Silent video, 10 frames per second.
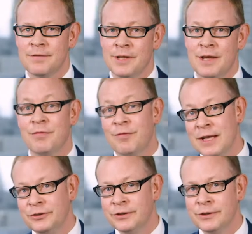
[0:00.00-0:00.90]
given that
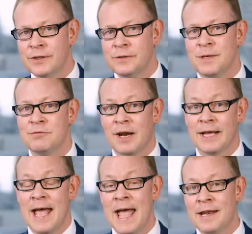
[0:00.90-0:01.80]
inflation has been
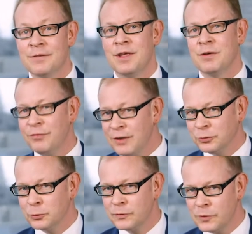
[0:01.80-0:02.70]
running ahead of the
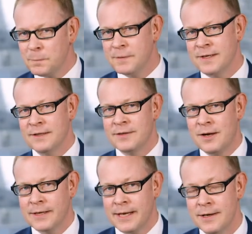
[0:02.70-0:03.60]
official 2%
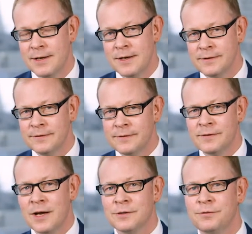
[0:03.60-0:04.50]
target since the
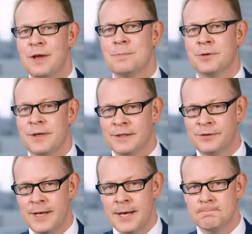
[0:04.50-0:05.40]
start of February
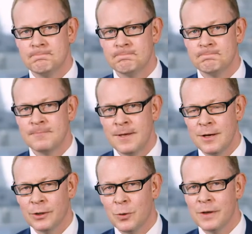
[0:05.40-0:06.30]
this year.
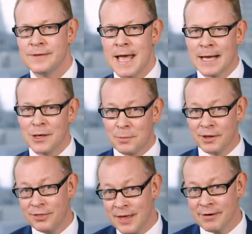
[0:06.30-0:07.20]
According to
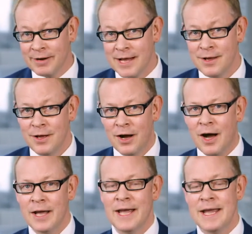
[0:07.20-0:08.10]
economic theory,
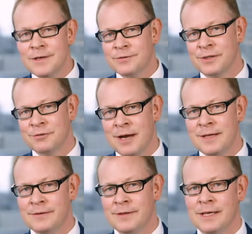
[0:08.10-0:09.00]
higher interest
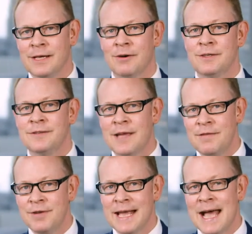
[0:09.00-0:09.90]
rates encourage
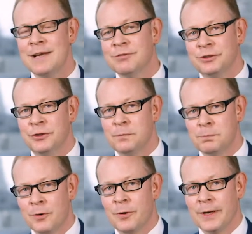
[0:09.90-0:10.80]
saving and reduce
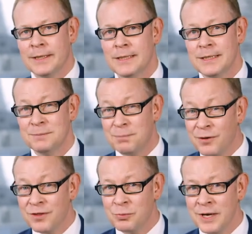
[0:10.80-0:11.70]
borrowing,
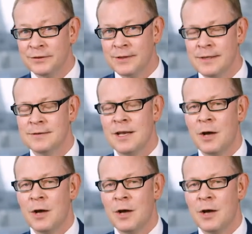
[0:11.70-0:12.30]
both of which lead to